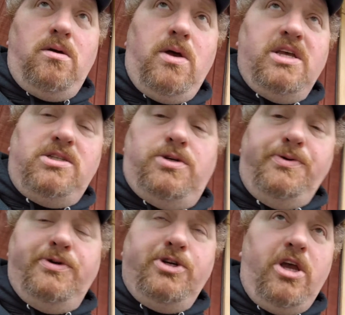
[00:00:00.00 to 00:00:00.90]
is
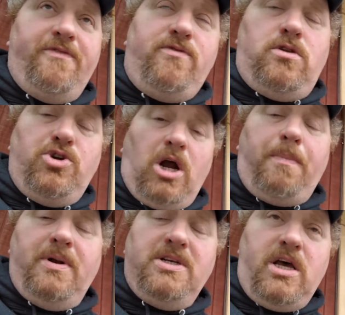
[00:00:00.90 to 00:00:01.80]
to
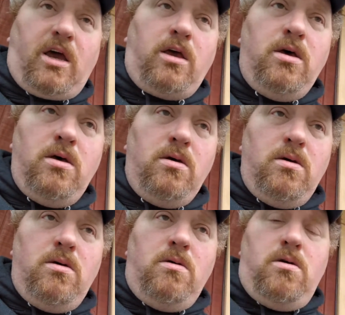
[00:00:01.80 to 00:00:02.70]
sharpen a stick
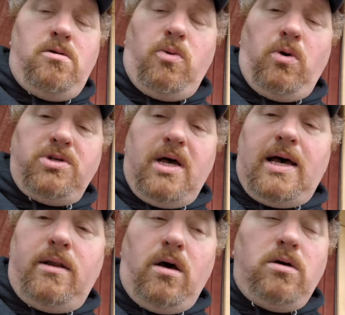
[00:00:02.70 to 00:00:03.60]
to roast a
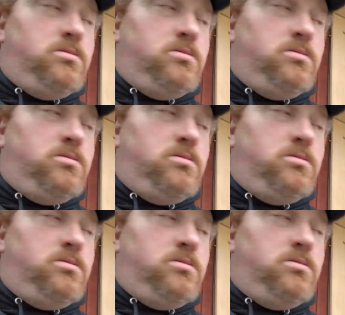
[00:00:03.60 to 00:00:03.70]
hot dog.